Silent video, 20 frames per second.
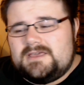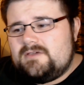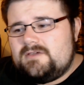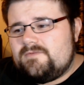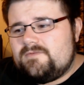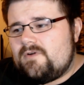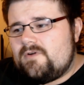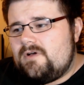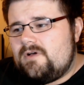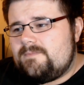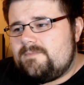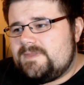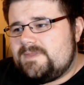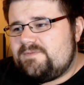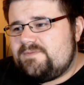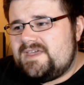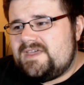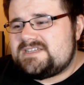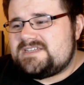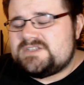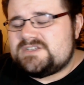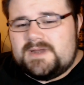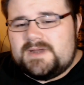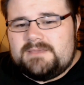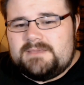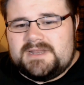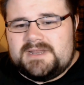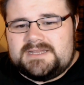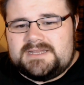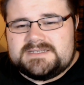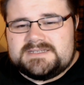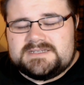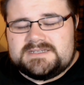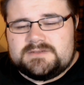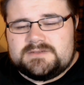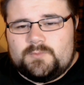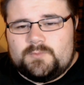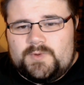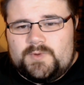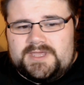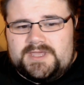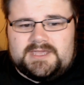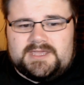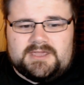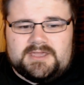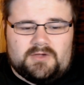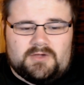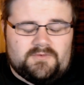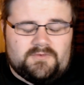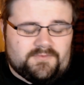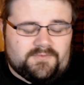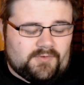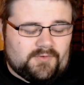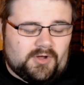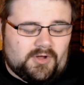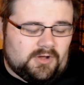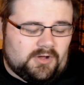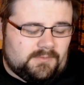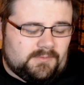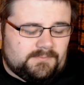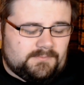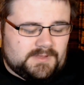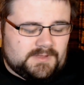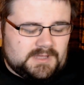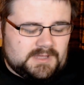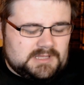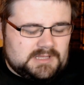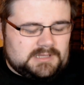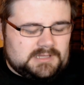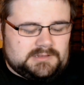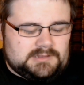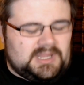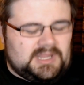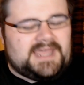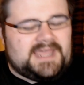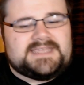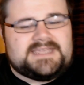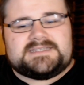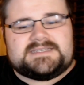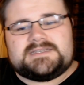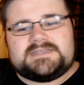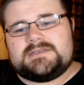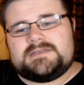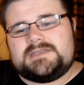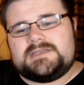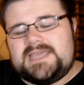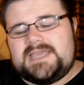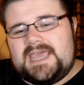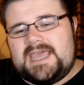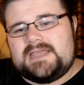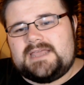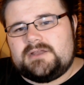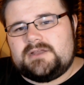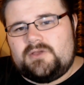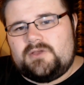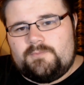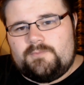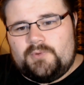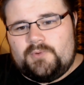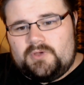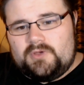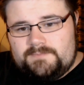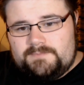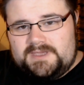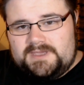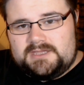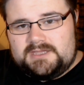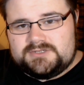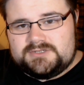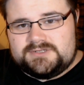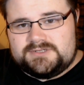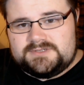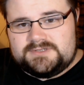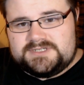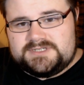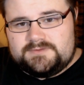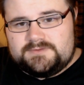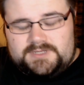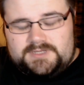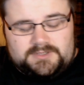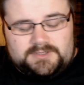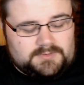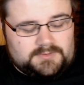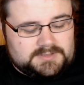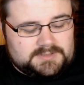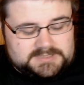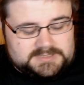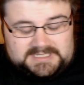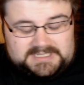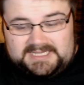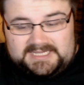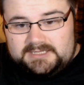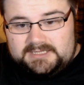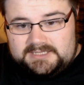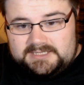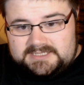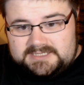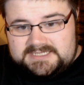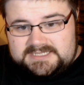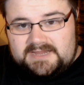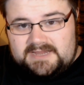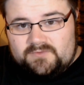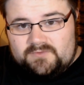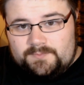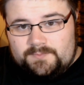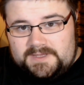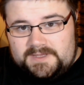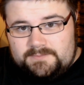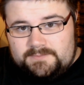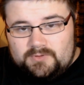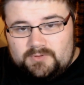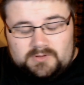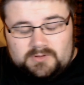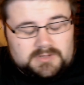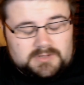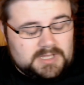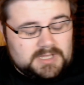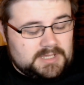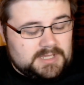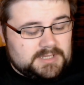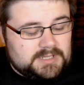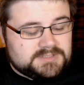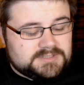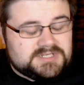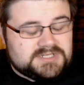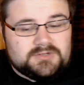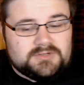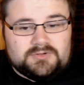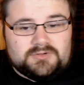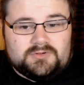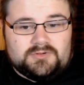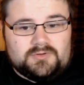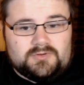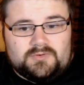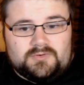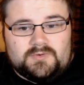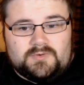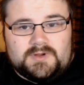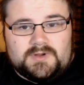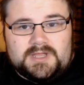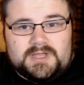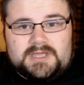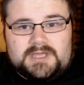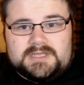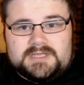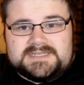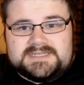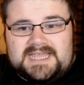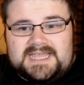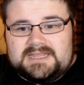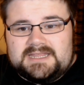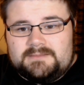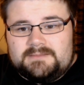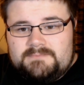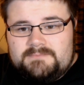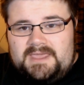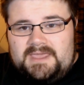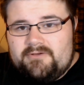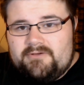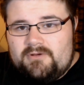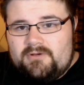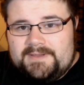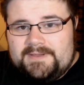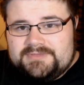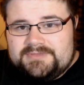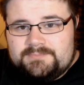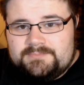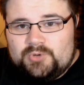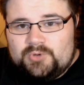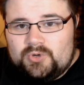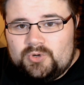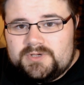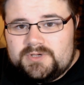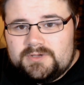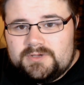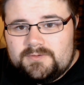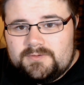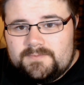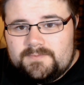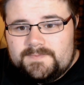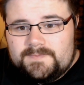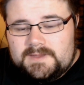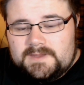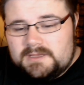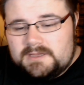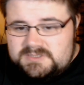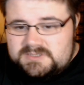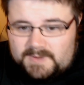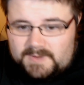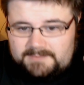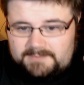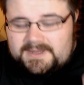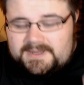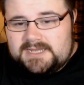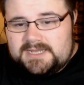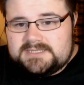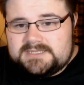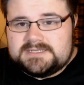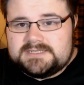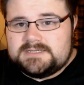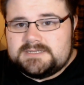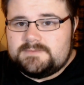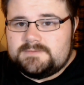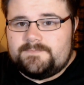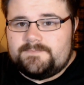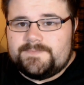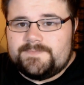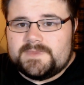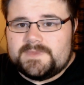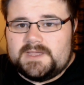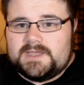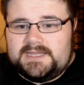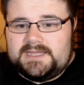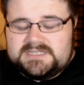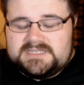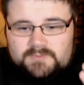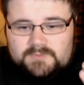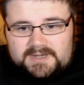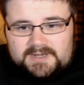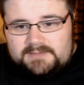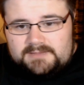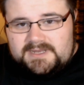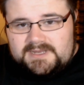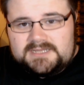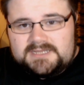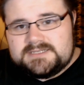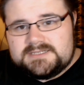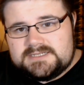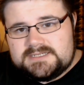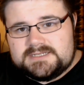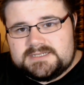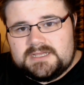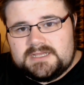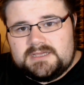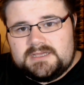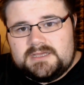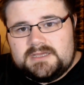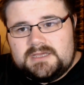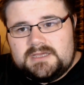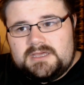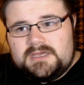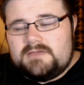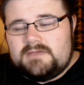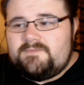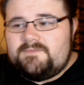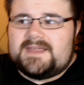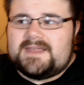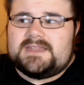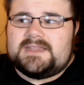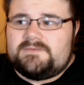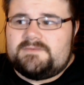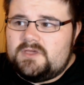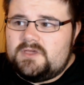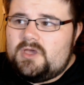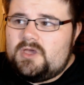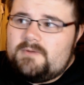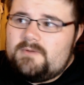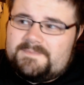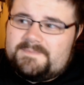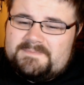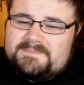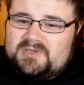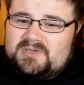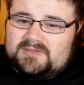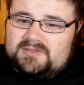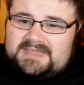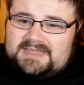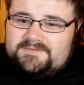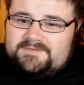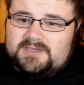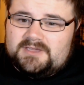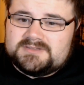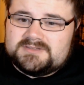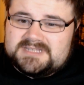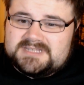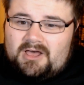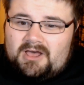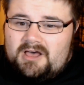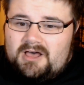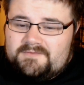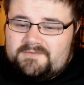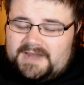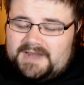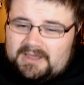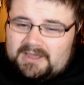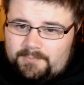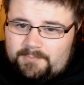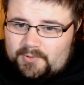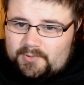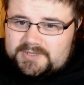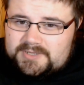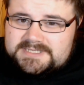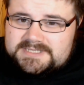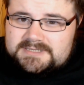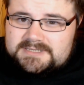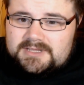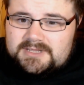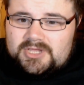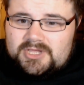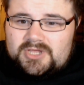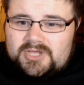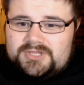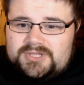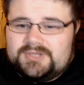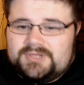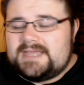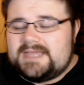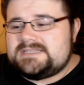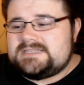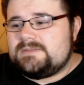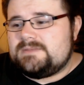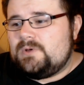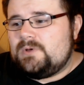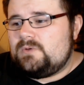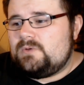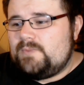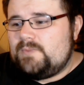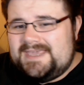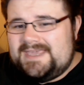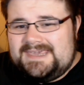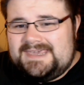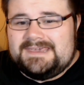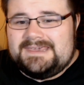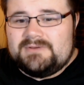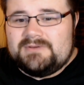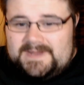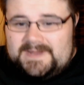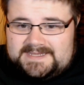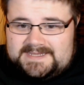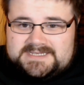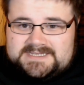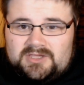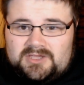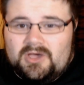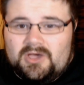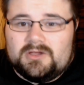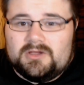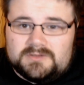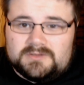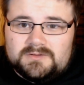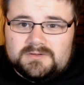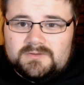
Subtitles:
From the first 20 minutes, we go from Light getting the notebook and being introduced to Ryuk, to killing several people, to telling Mia about the book. In 20 minutes. In fact, if you go a bit beyond that, if you go to the half an hour point, you get to the point where Kira is a god.